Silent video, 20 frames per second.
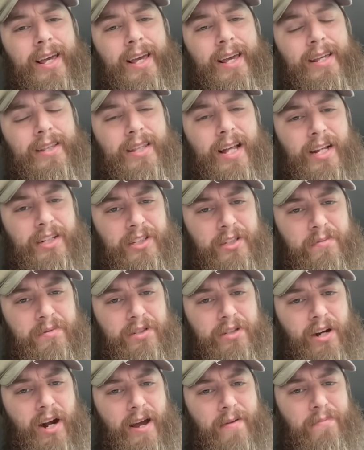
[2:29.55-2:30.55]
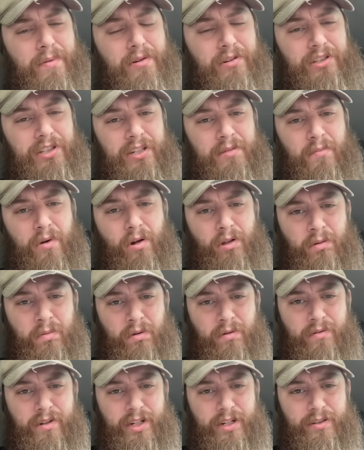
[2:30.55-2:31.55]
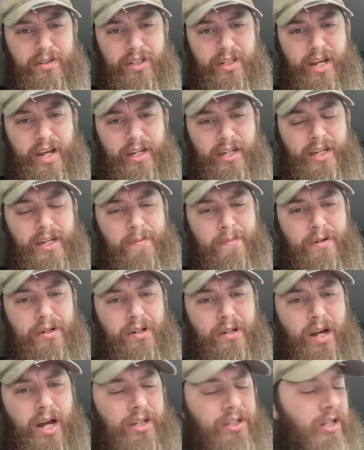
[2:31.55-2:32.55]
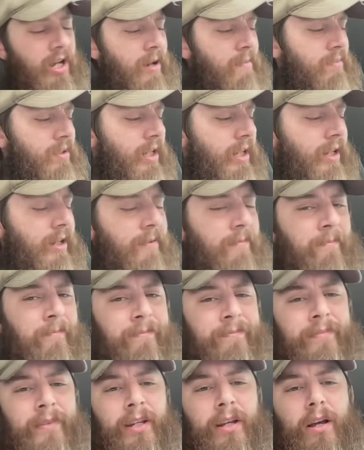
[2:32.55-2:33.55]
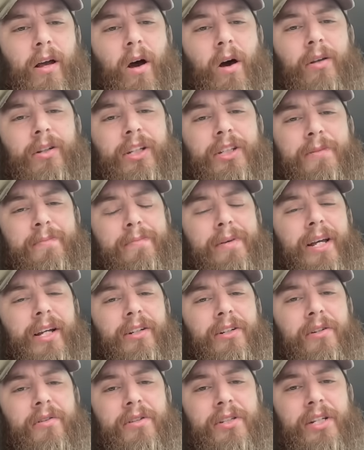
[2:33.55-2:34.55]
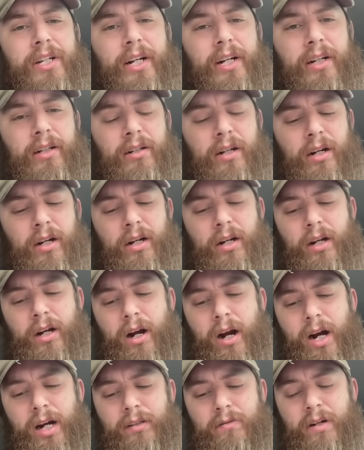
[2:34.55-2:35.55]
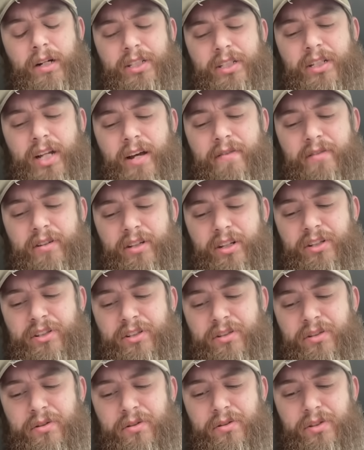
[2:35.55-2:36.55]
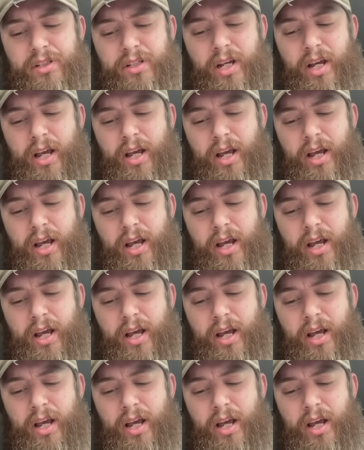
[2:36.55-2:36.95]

hit that subscribe, post multiple videos a day, keeping you guys updated on this big news here. All right, let's dive into this news.